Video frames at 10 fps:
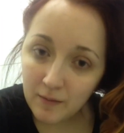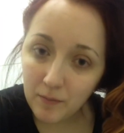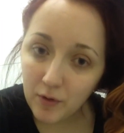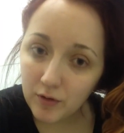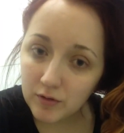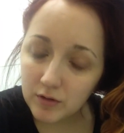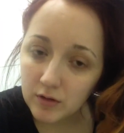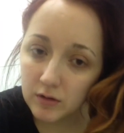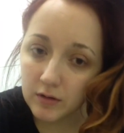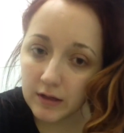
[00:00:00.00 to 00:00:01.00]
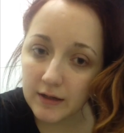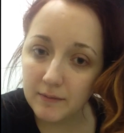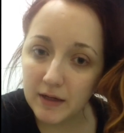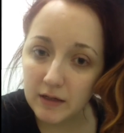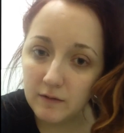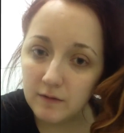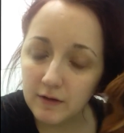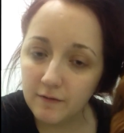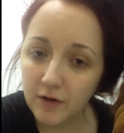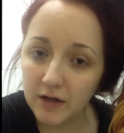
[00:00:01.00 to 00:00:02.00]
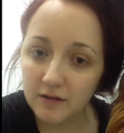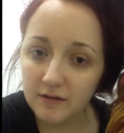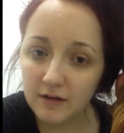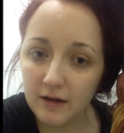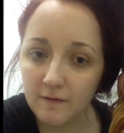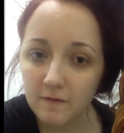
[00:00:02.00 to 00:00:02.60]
But luckily my lovely friend Steph